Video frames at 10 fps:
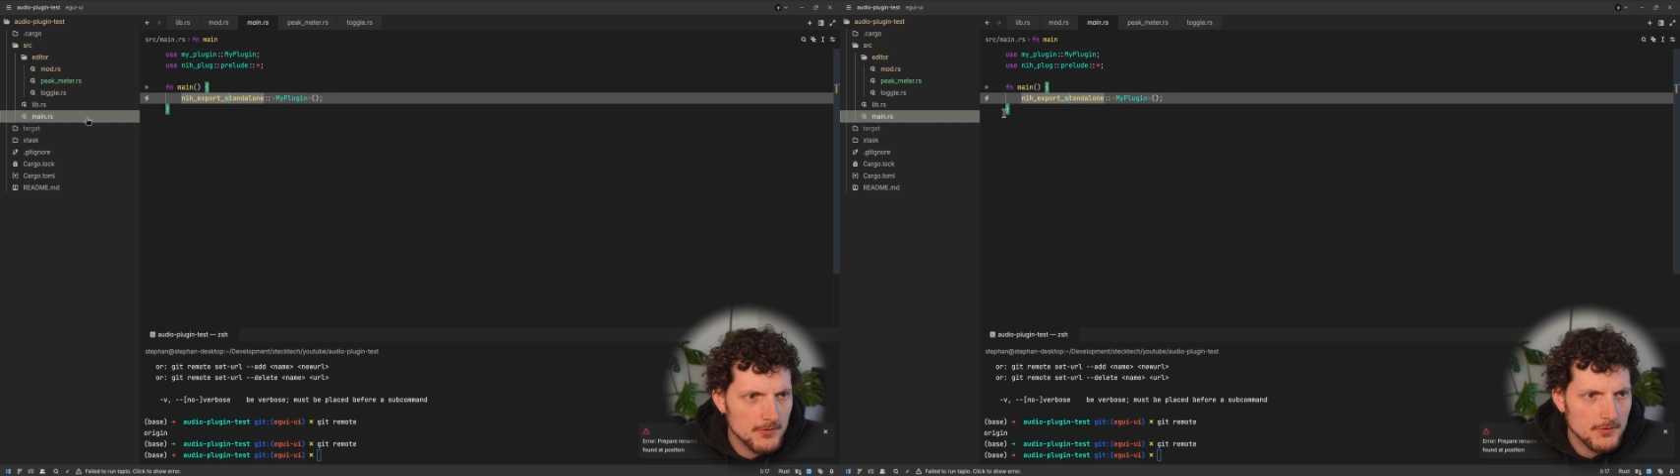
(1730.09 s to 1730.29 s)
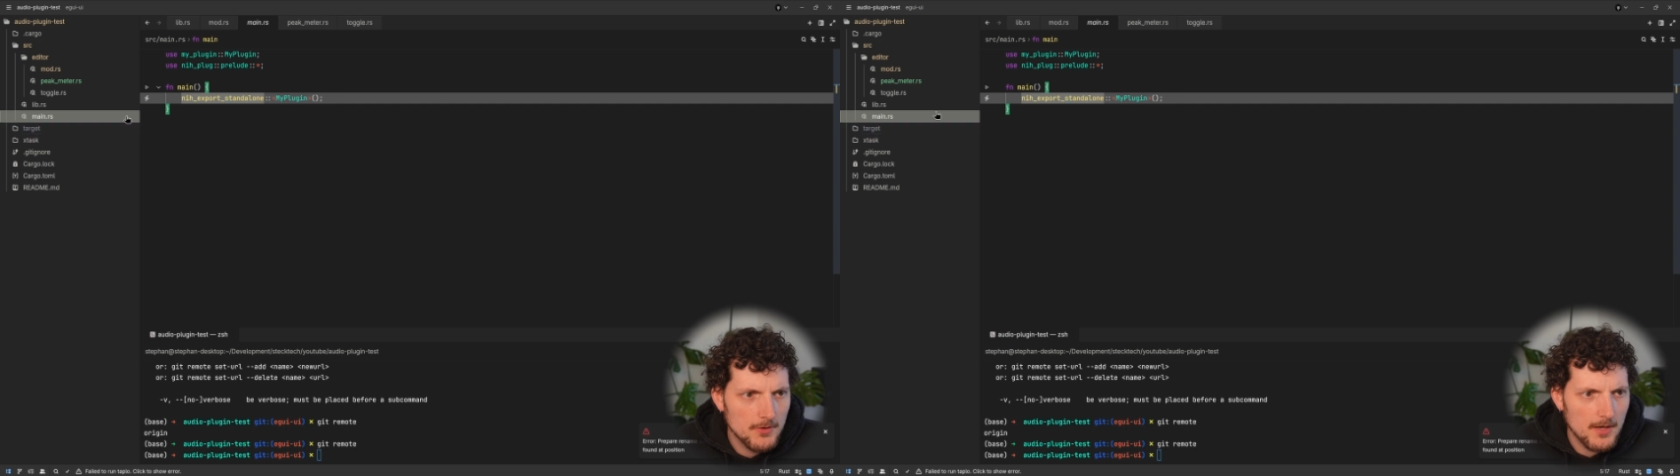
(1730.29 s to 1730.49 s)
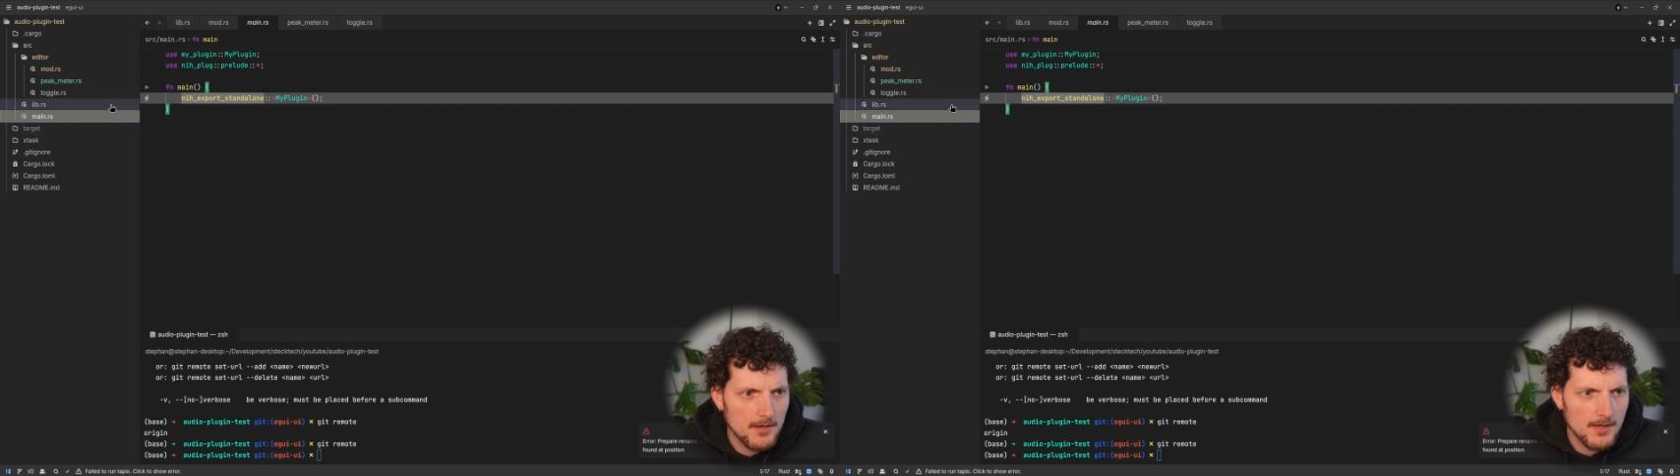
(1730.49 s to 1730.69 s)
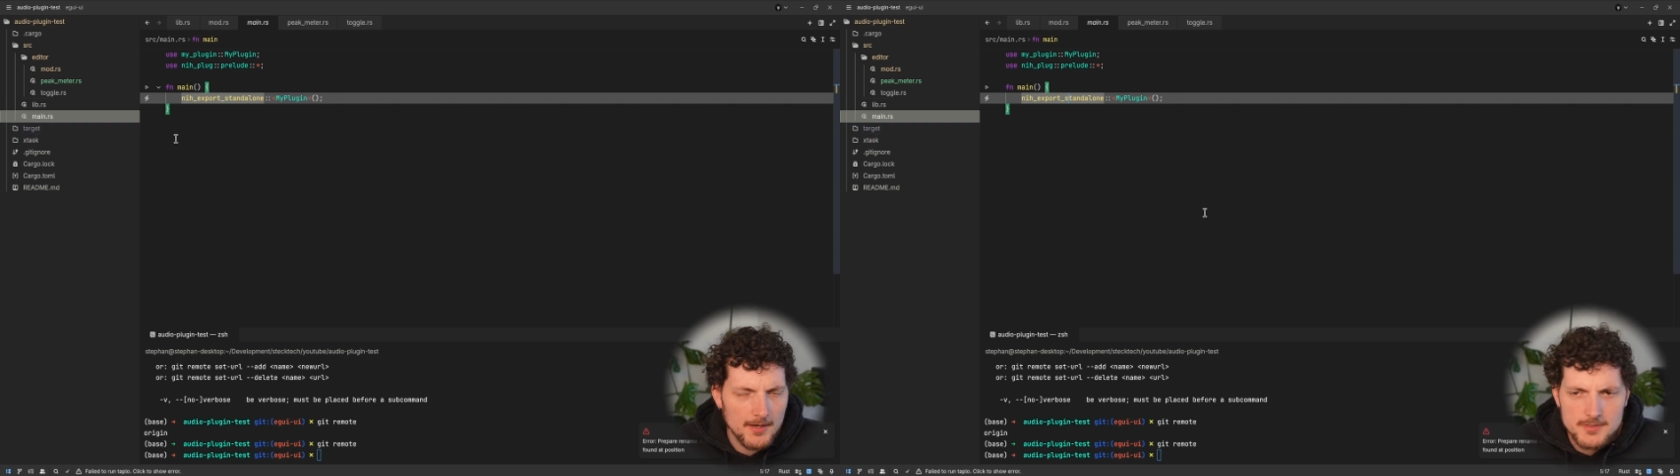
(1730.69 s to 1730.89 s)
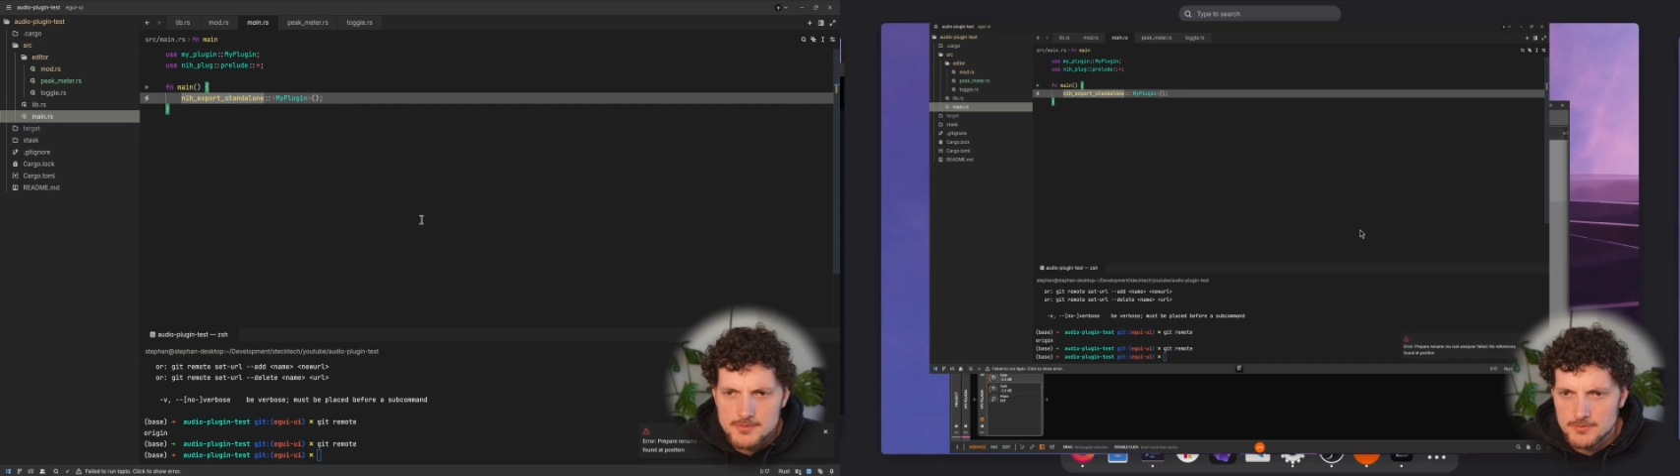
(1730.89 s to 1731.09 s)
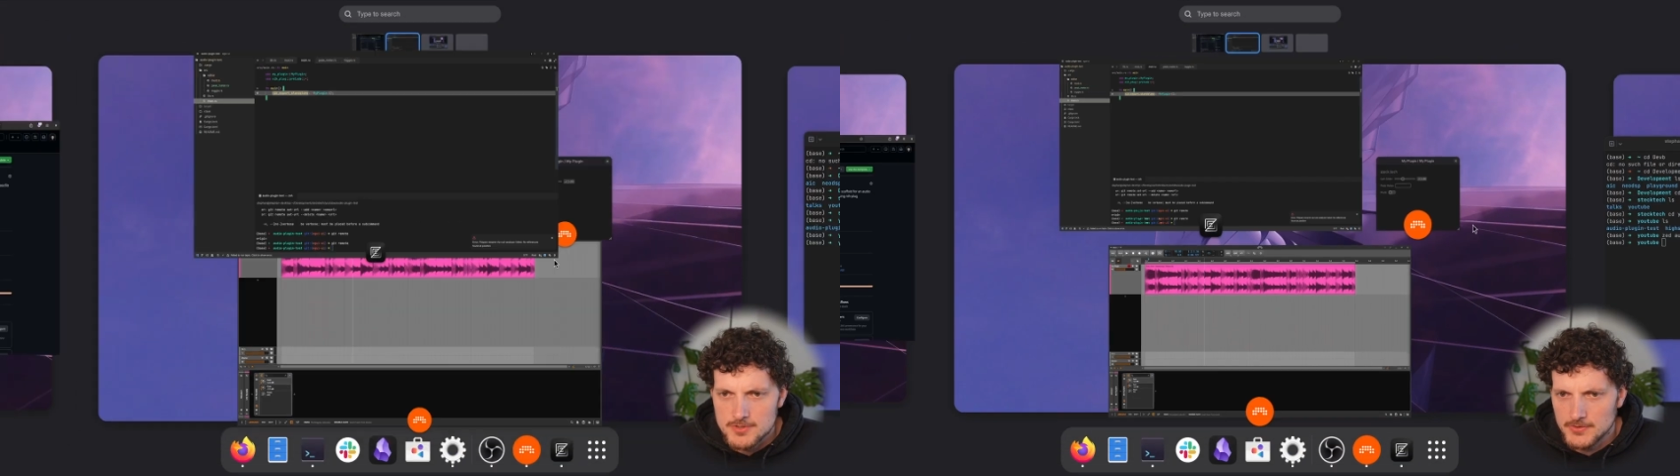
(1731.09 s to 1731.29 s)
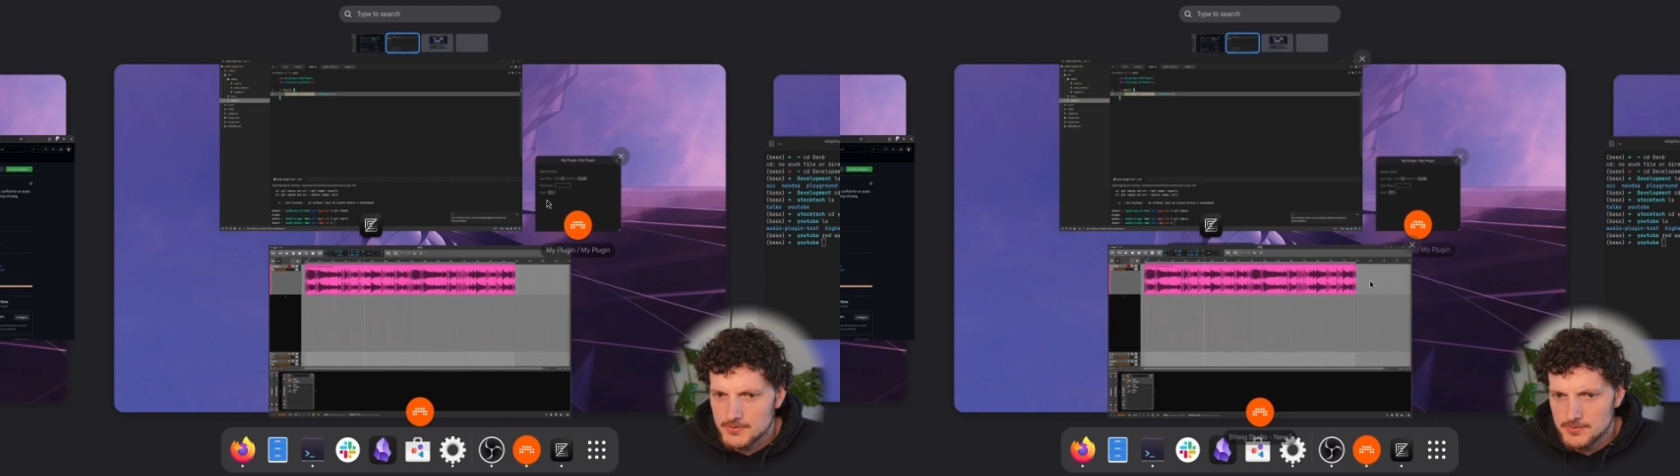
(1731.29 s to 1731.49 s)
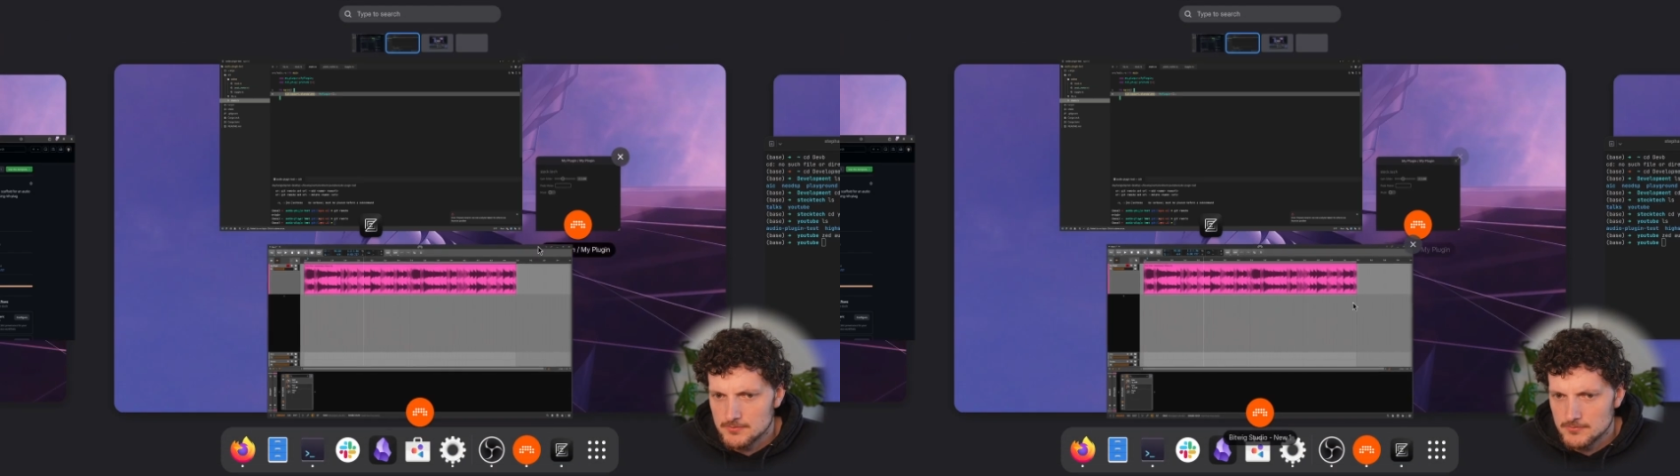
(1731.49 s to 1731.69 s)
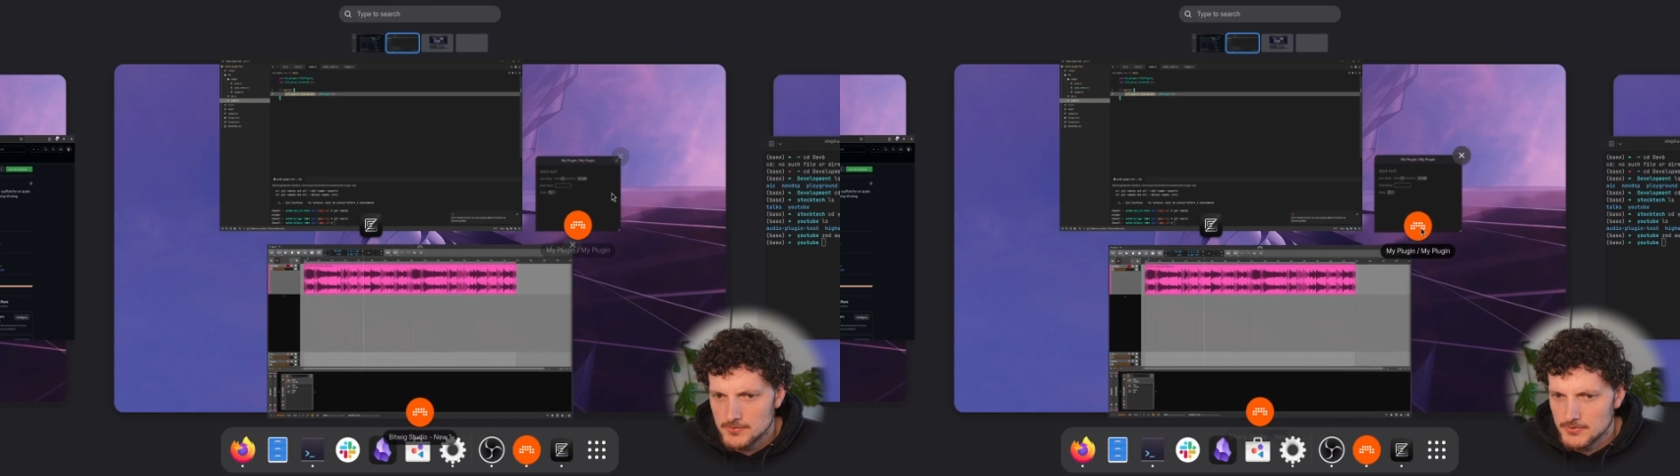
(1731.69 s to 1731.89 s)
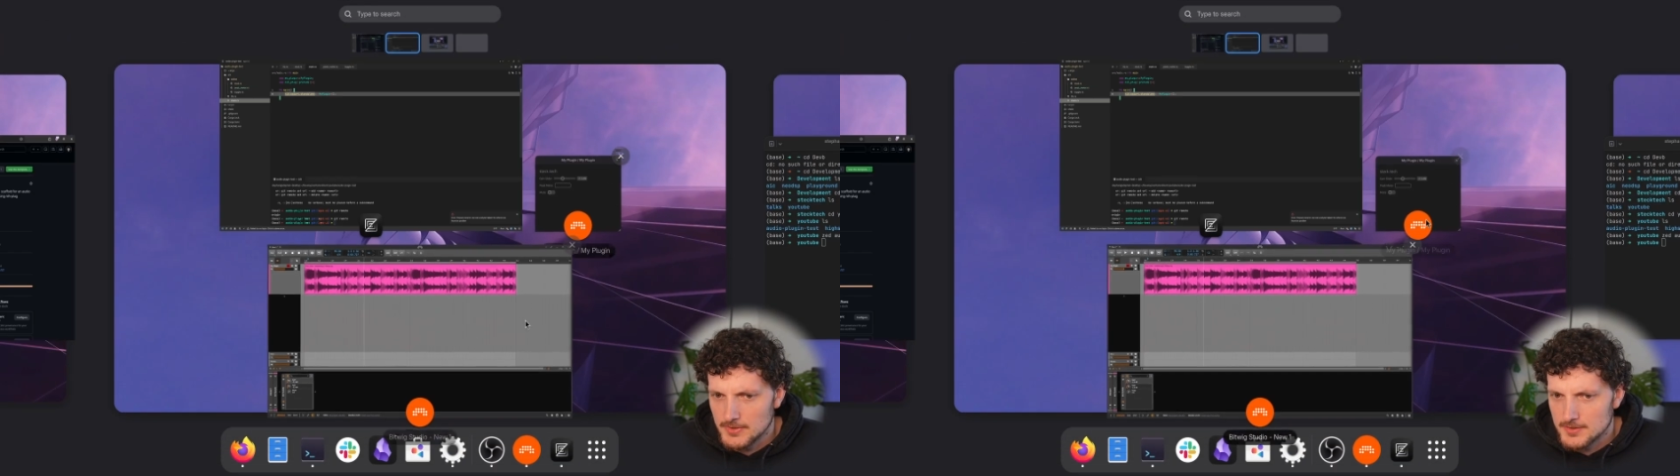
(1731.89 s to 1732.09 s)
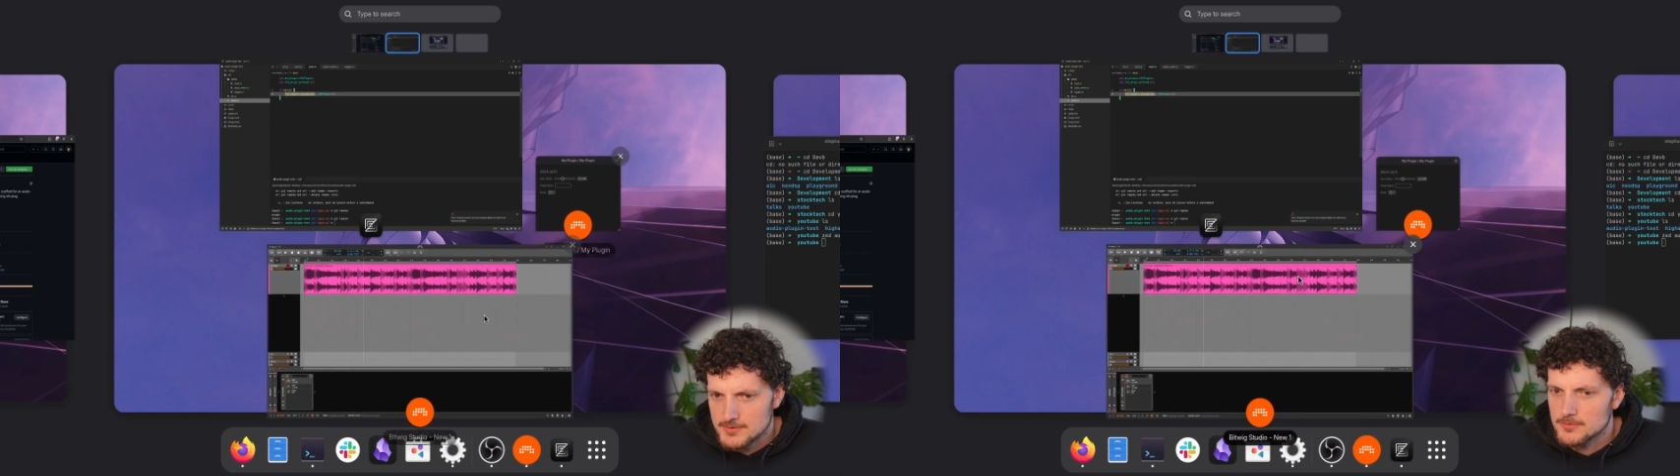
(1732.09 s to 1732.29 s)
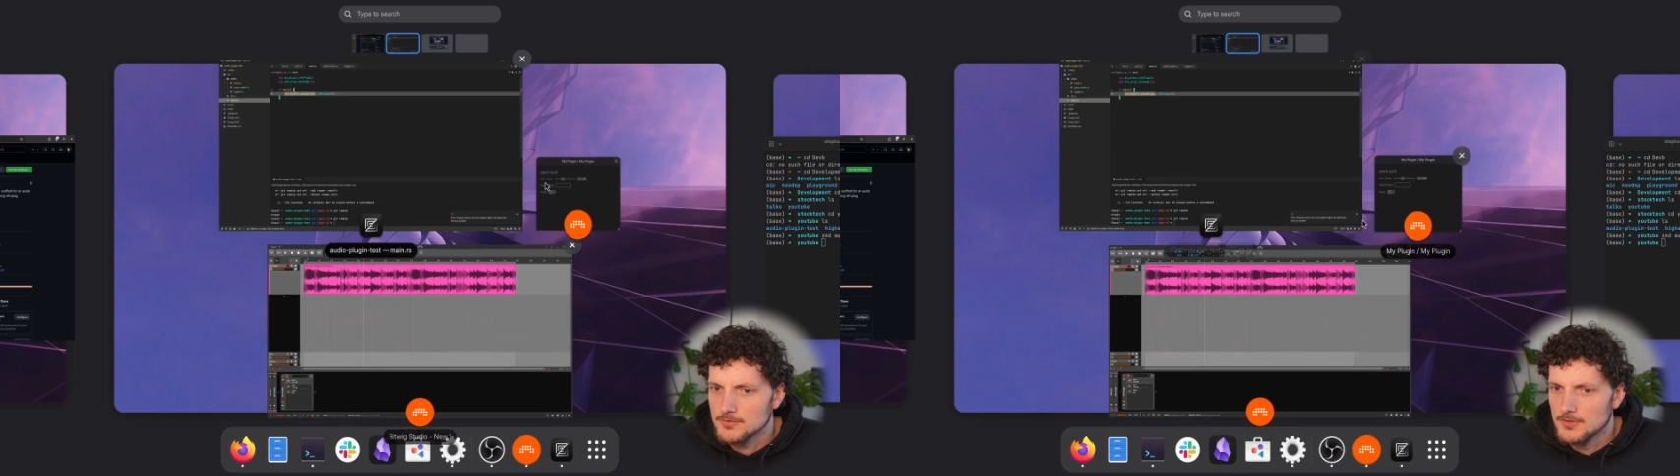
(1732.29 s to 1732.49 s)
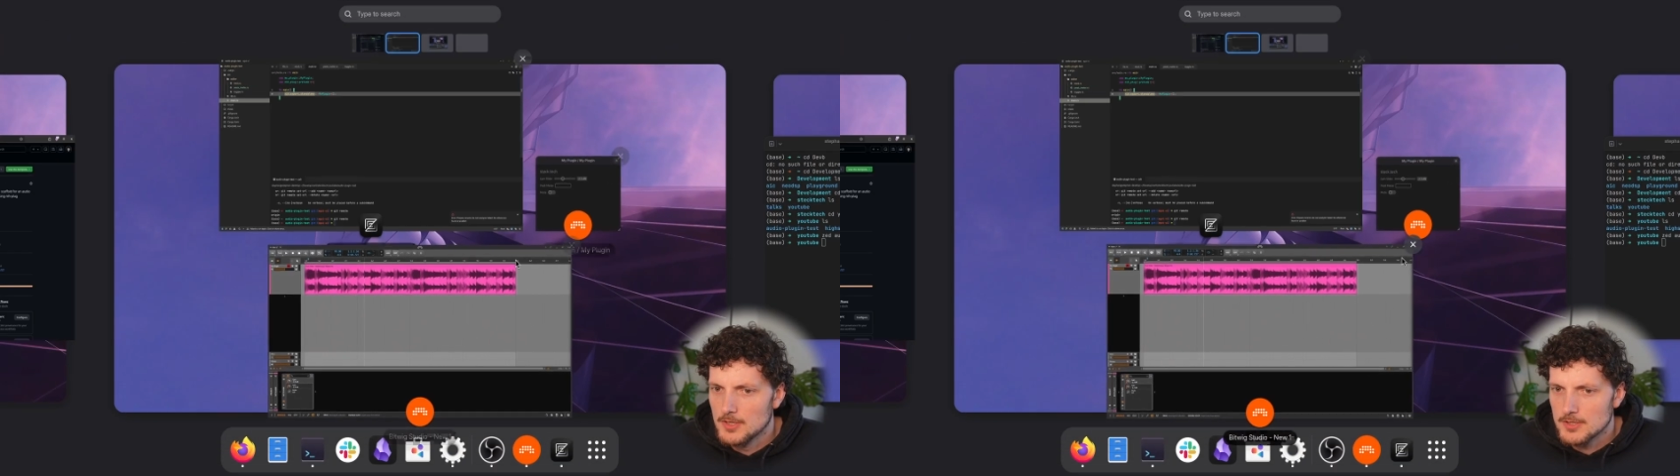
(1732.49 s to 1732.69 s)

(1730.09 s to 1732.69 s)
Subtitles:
So I like to just stick to